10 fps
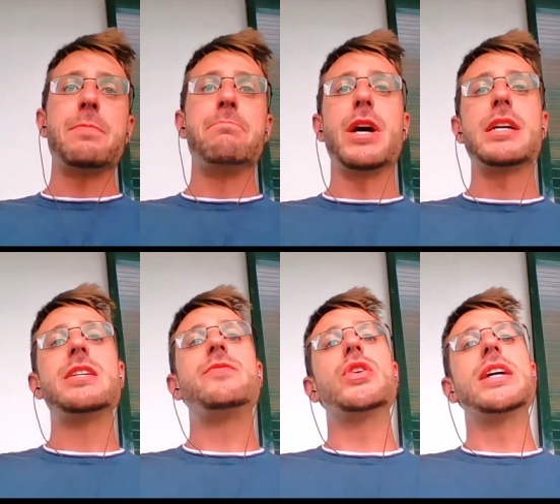
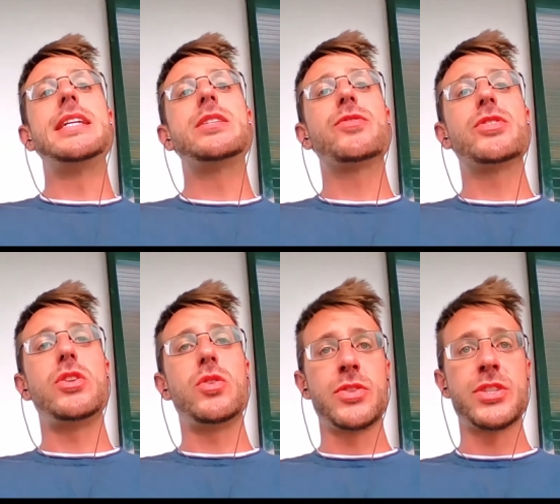But if you're in it for
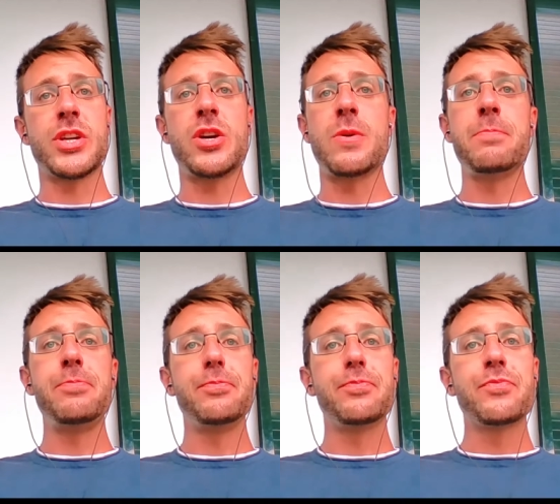the long
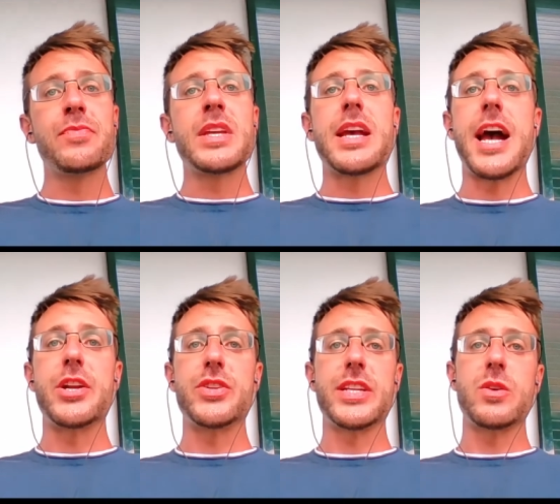term
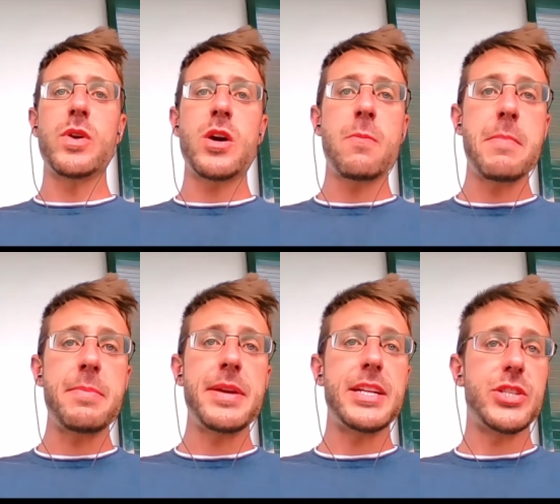and you think, well,
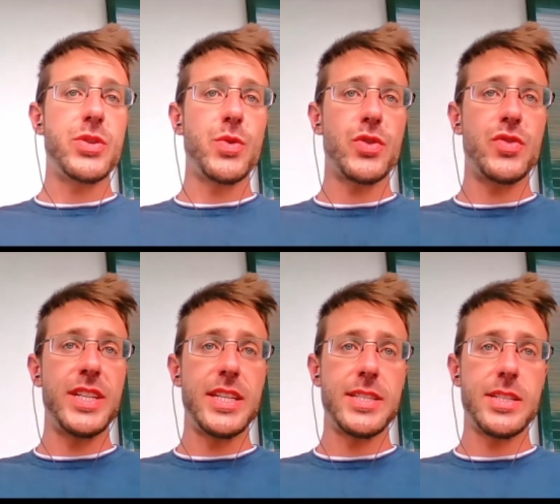maybe in 2 or
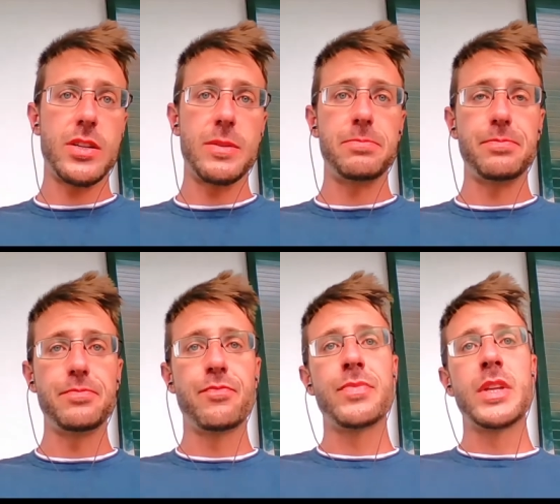3 years' time,
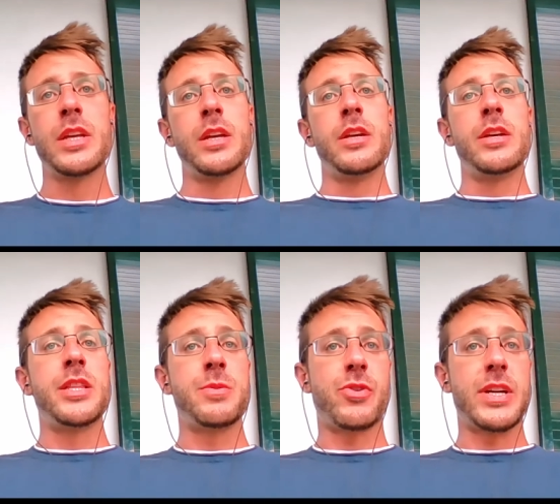
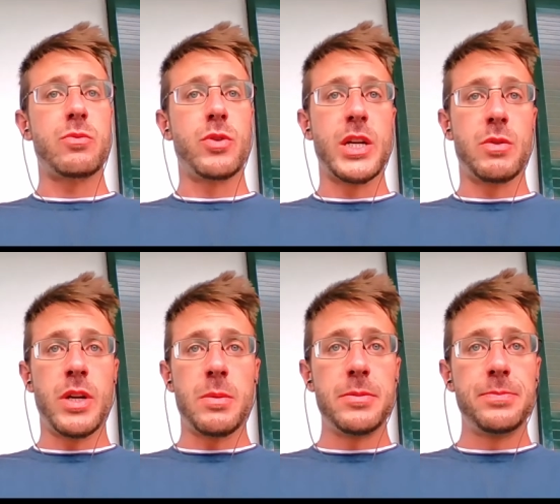the price will
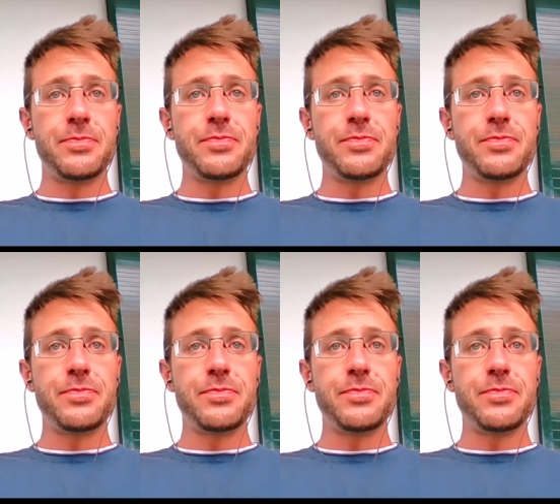go up